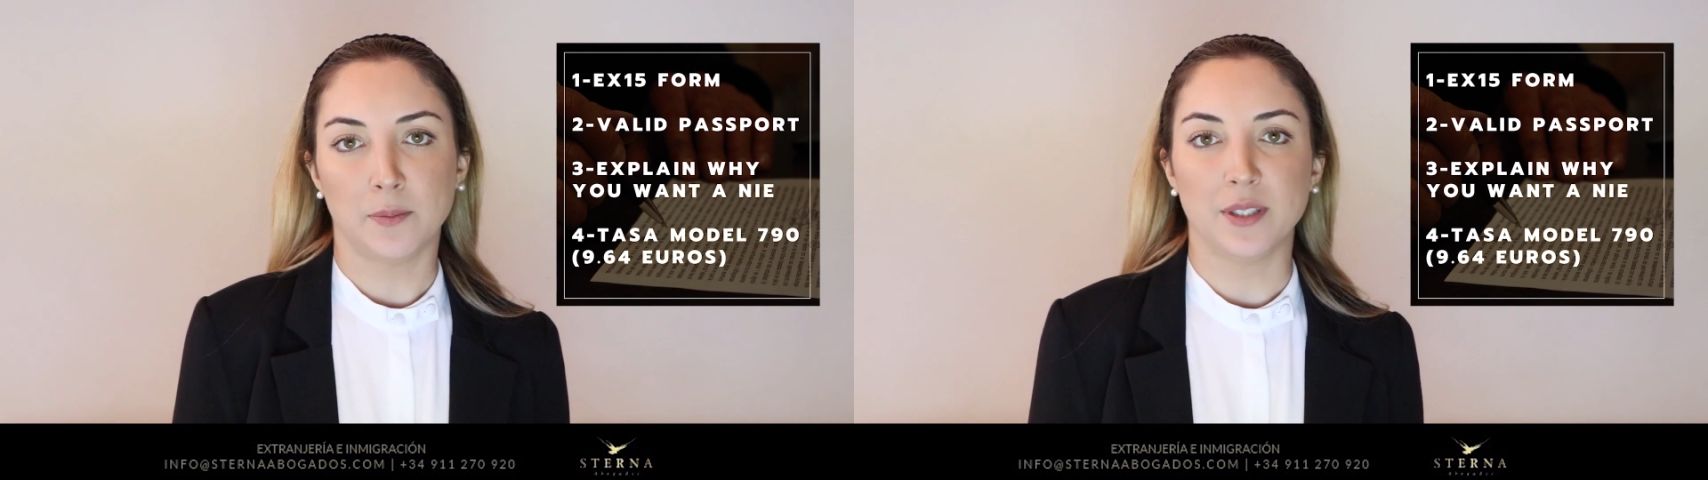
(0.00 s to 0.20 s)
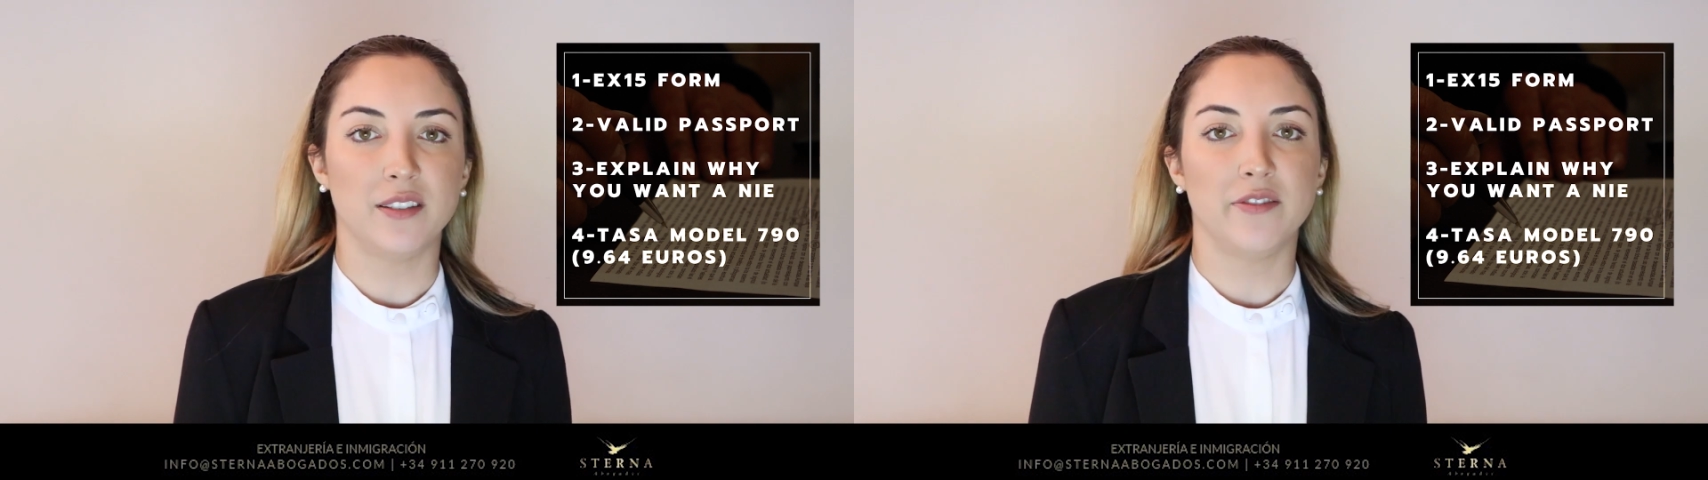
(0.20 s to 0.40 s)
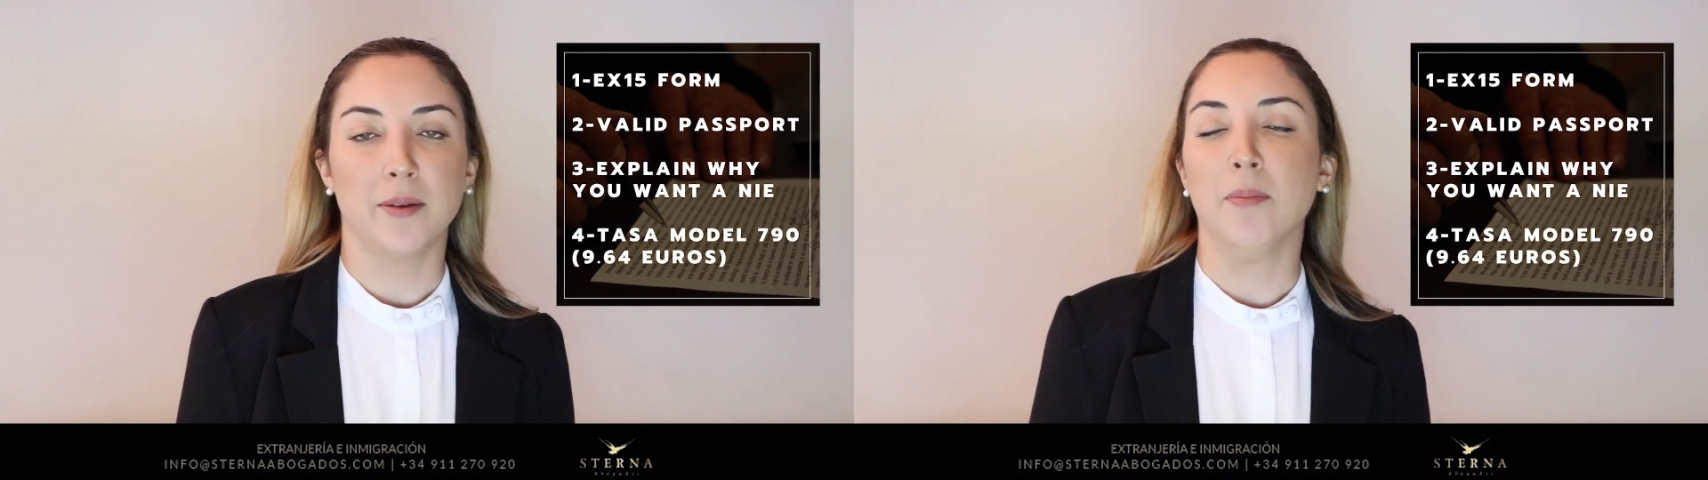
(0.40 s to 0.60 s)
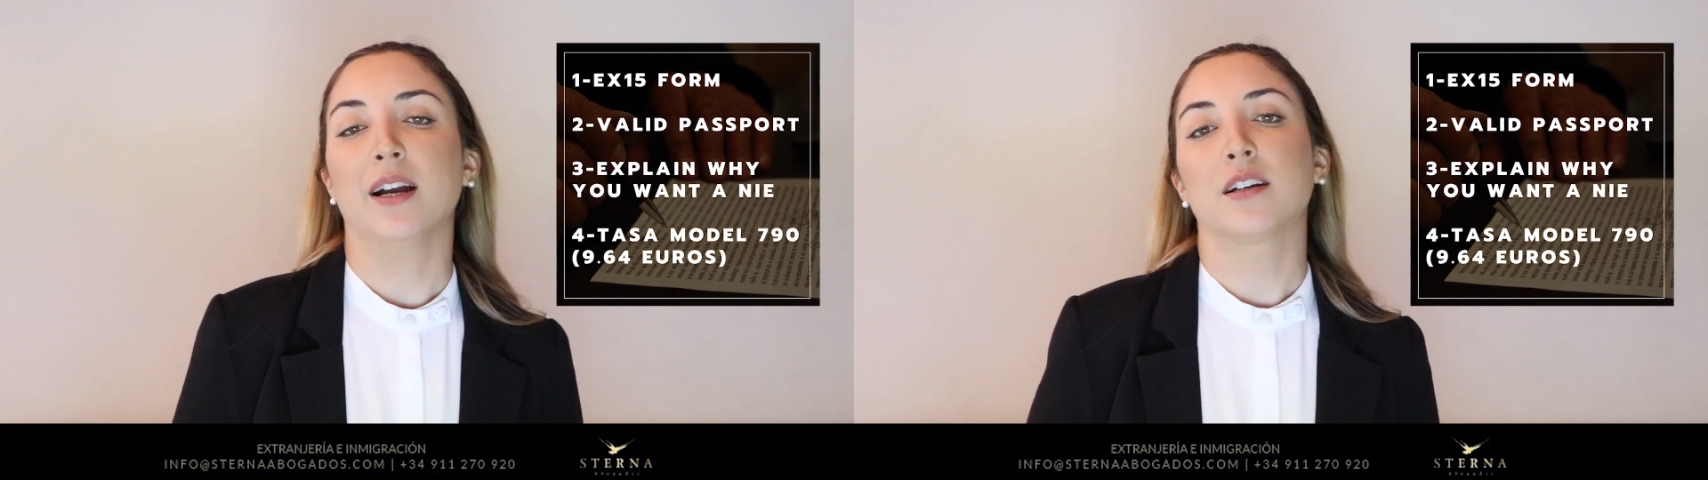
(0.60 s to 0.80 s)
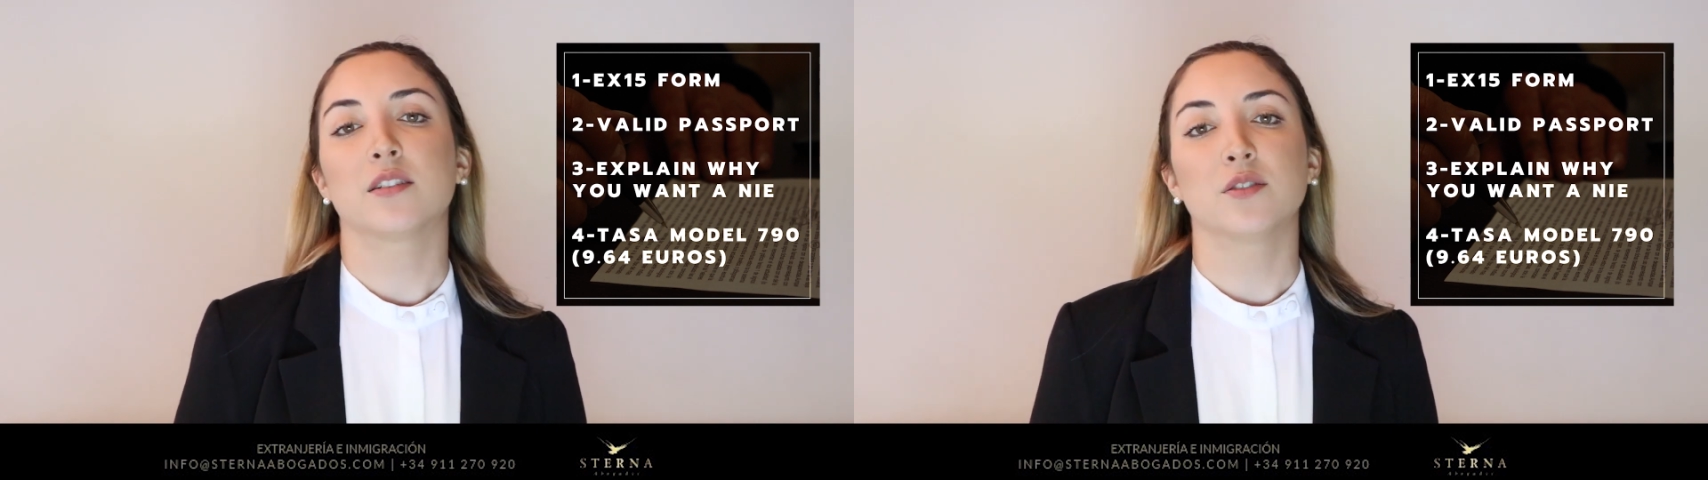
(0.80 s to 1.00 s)
specific
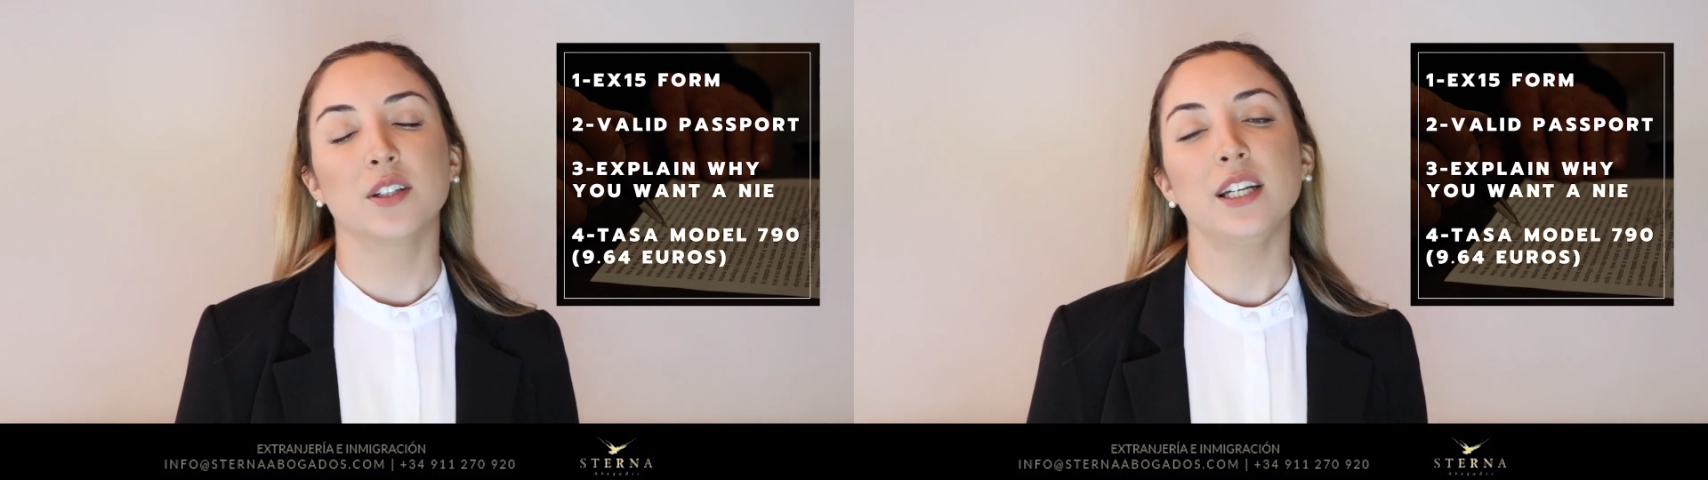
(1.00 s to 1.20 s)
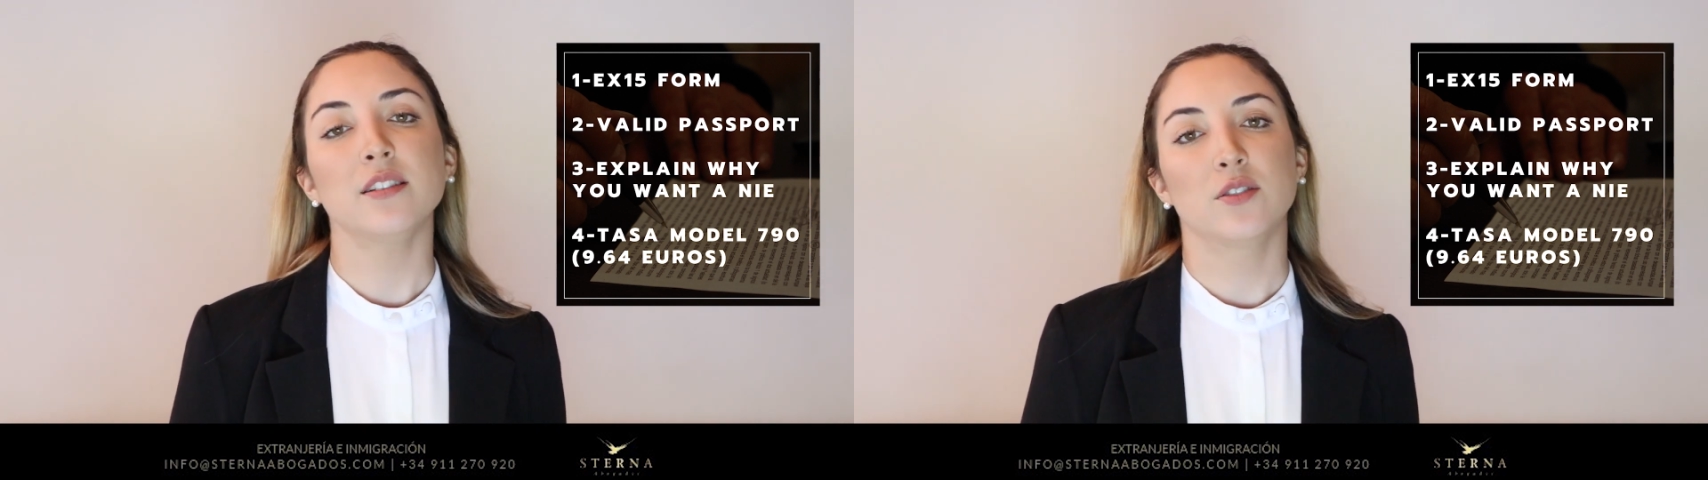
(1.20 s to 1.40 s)
bank, okay?